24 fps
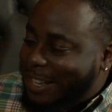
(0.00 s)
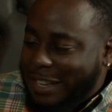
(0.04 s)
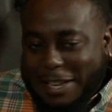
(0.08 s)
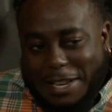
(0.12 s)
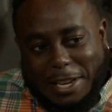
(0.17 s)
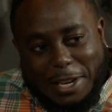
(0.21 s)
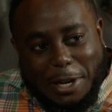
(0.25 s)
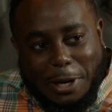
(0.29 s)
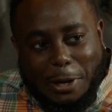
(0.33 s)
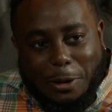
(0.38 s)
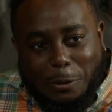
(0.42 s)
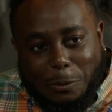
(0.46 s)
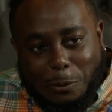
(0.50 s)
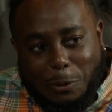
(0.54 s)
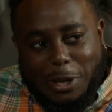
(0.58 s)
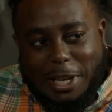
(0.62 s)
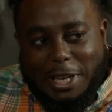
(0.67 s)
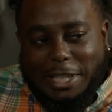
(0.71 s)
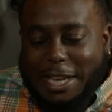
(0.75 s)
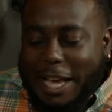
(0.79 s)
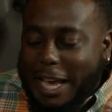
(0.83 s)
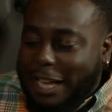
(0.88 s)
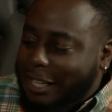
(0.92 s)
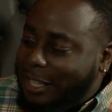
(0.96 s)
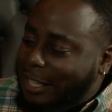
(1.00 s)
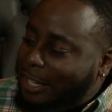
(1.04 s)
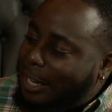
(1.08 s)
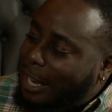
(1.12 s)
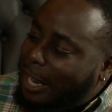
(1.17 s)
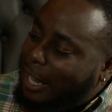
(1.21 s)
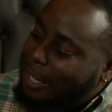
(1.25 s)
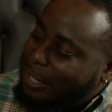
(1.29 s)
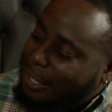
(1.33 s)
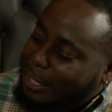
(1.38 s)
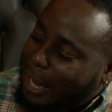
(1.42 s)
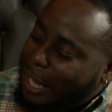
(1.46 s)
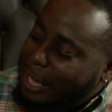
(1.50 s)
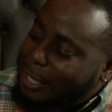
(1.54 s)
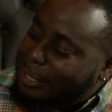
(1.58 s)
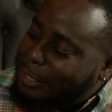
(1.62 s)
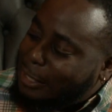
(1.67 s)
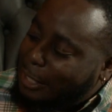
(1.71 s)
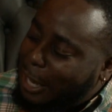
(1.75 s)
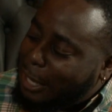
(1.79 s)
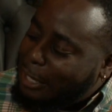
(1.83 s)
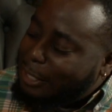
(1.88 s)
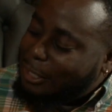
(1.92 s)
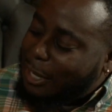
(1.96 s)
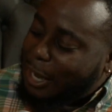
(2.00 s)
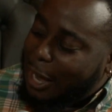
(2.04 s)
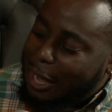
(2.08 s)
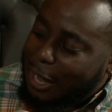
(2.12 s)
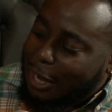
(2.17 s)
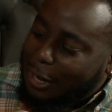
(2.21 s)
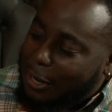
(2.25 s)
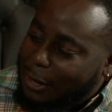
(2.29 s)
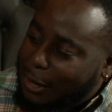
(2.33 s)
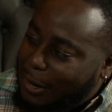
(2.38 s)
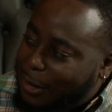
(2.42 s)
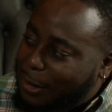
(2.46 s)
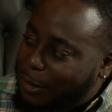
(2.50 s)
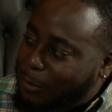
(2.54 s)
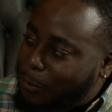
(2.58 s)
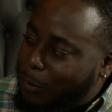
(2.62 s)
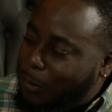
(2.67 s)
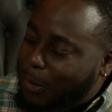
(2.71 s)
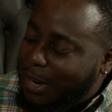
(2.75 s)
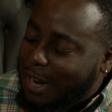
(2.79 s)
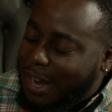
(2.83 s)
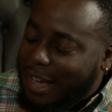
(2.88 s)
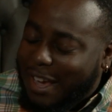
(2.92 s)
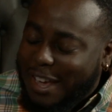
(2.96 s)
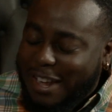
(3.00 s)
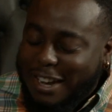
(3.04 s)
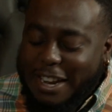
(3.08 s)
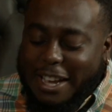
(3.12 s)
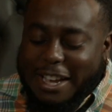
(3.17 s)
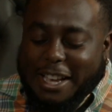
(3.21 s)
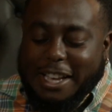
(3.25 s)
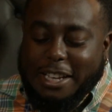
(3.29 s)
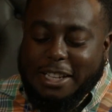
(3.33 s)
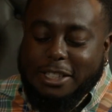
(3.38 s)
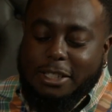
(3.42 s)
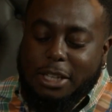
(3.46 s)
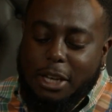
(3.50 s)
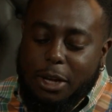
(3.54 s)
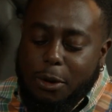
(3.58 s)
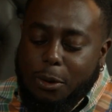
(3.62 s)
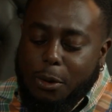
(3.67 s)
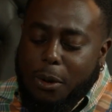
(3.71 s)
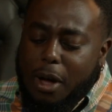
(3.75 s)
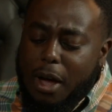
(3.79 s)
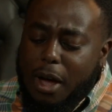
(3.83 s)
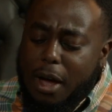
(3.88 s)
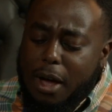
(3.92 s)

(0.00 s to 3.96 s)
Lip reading: You know, Reed's got the nice collar on, whatnot. So